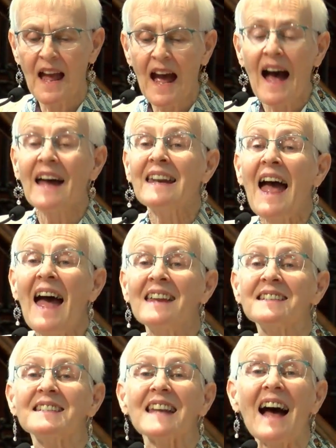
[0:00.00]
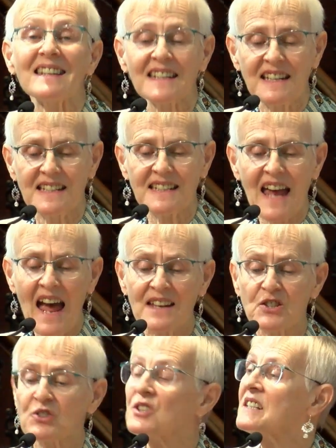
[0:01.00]
And hence, as he
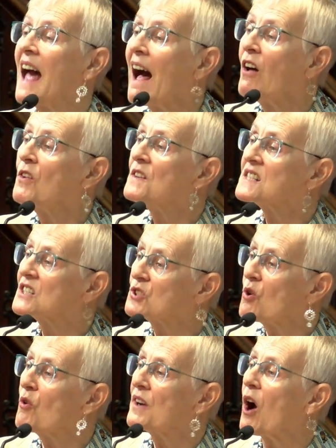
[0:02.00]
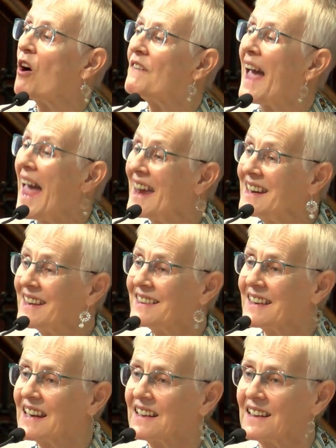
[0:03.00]
says, to tell the story of
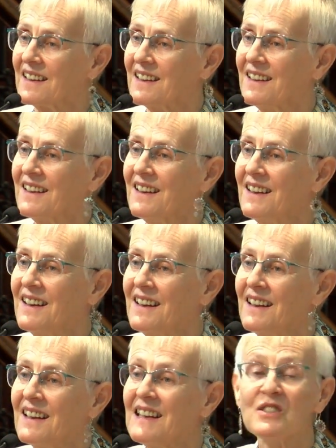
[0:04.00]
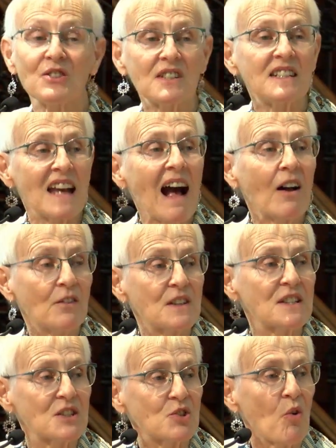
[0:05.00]
anything is to tell the
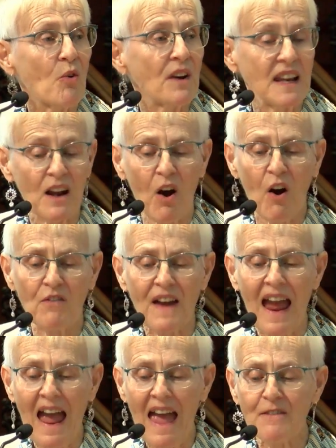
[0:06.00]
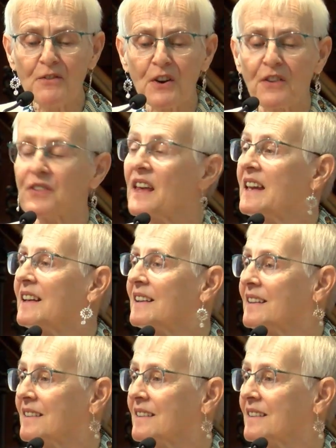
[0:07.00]
story of everything.